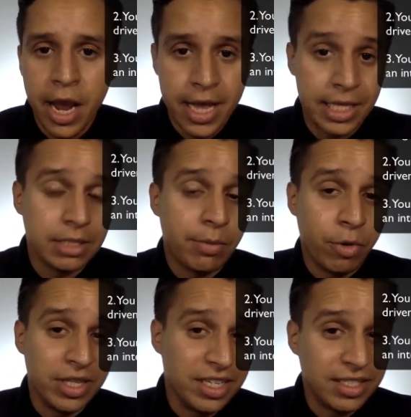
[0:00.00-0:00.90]
And at some
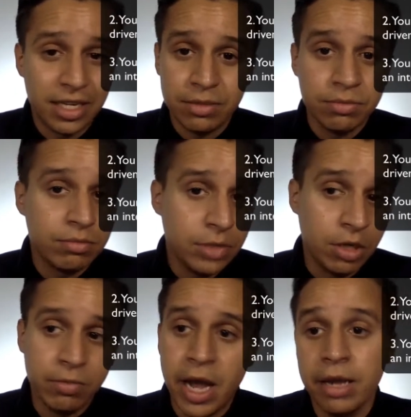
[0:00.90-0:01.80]
point they said, you
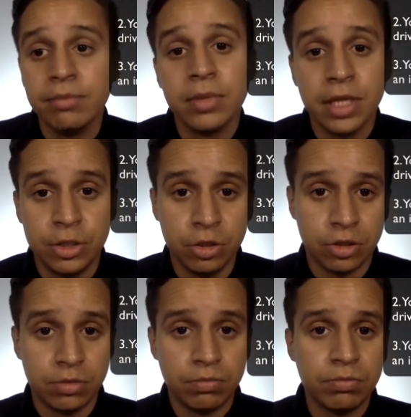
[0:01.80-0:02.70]
know, hey, let's
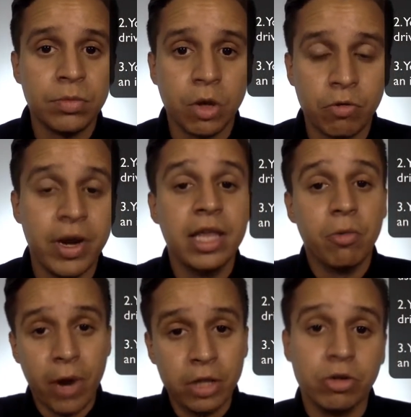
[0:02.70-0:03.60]
just create a
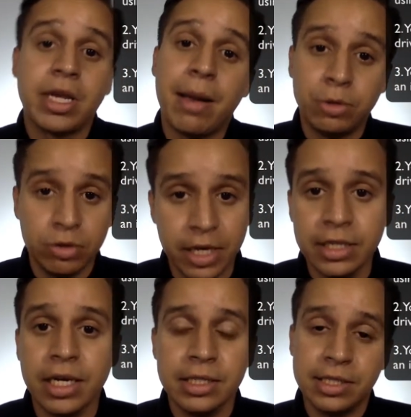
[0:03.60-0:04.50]
way to capture
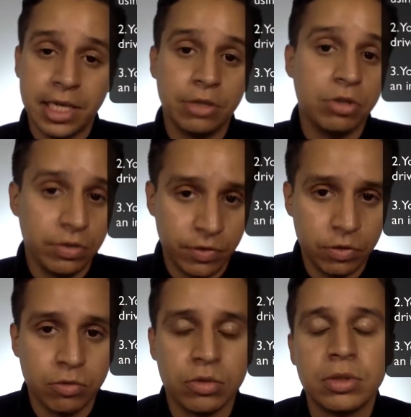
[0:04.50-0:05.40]
data and send it to different
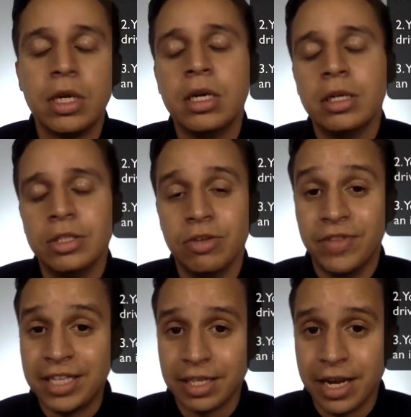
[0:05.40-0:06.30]
tools. So if
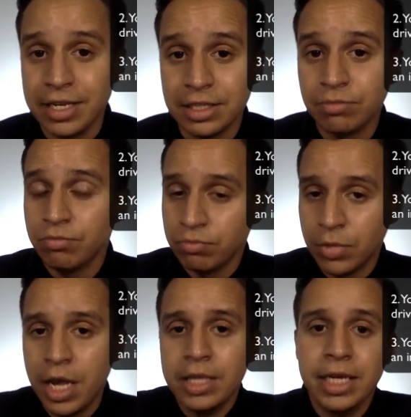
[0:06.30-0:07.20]
that's the case,
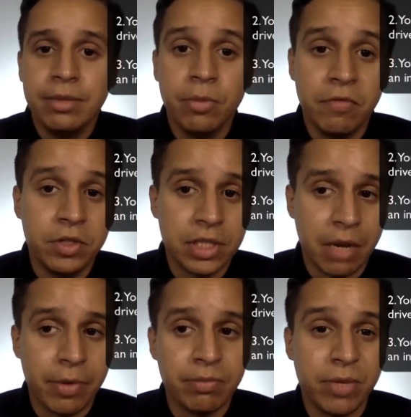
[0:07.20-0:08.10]
then moving to
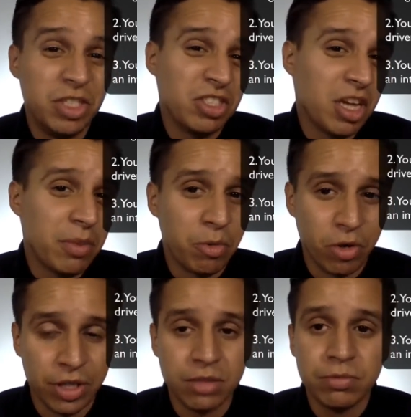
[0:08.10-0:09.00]
segment might just not be
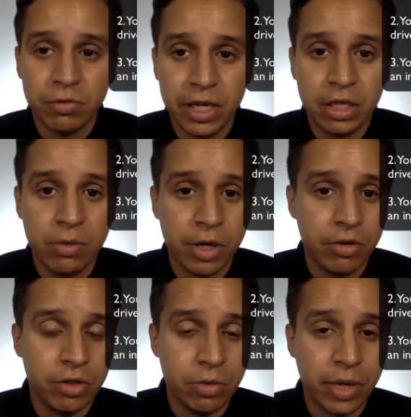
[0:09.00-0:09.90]
worth it, right? You might
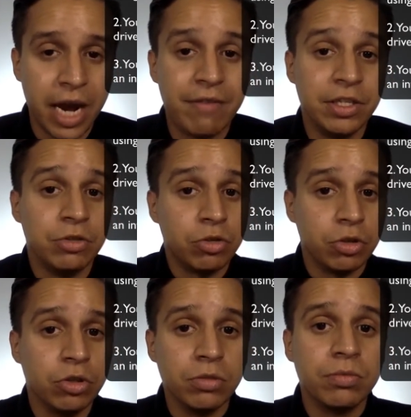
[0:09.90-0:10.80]
you might have an
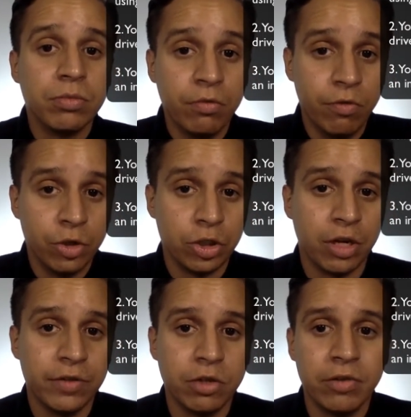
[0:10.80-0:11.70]
internal version
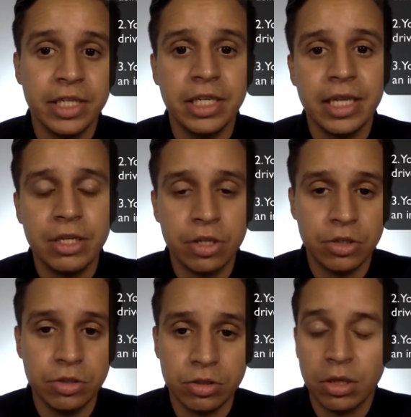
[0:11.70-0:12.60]
of it already that you can
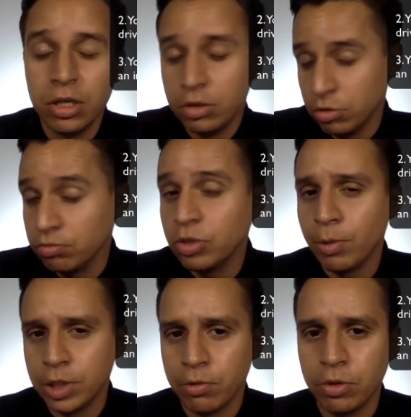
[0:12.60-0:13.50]
use. So
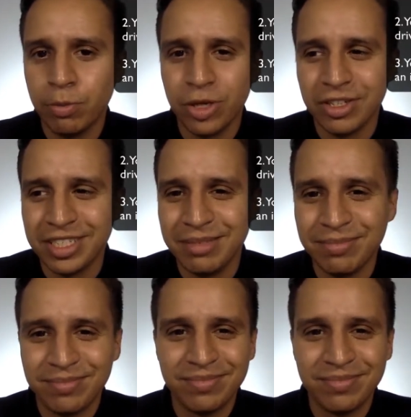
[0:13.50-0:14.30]
double check with your product team.